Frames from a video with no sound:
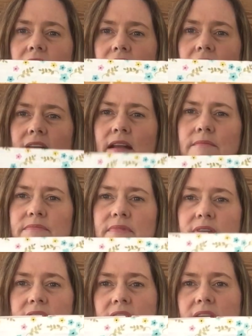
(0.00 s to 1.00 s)

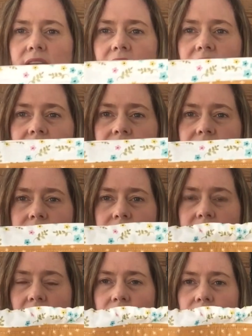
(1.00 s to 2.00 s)
I'm tending to,
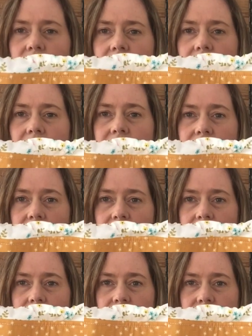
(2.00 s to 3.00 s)
I really like
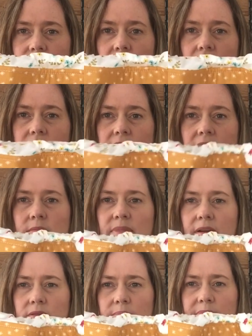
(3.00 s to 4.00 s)
these drawstring
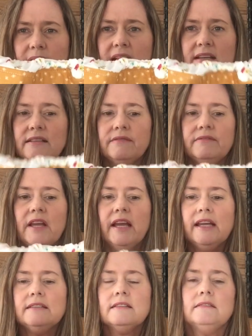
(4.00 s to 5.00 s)
bags of
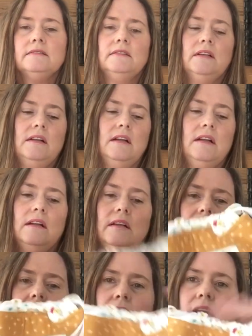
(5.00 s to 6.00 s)
late,
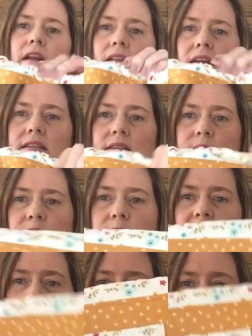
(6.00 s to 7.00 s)
and I like zippered
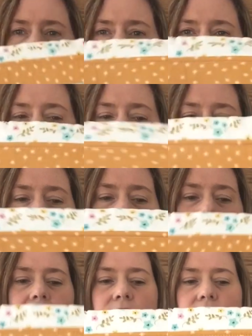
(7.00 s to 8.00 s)
pouches as well, but I
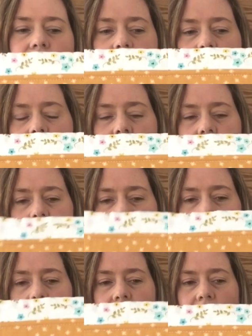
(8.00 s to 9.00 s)
purchased
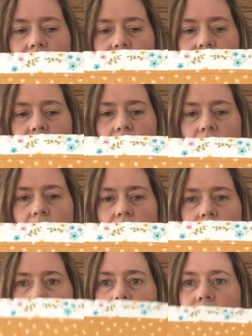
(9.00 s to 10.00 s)
out of
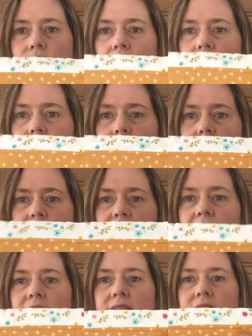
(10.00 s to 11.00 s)
her drawstring
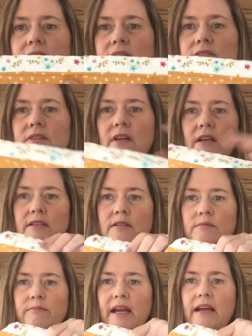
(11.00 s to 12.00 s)
bags, and there's a nice
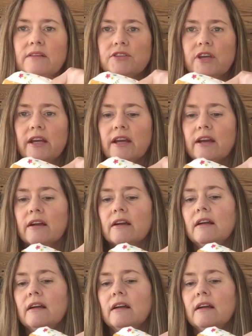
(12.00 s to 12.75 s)
pouch here.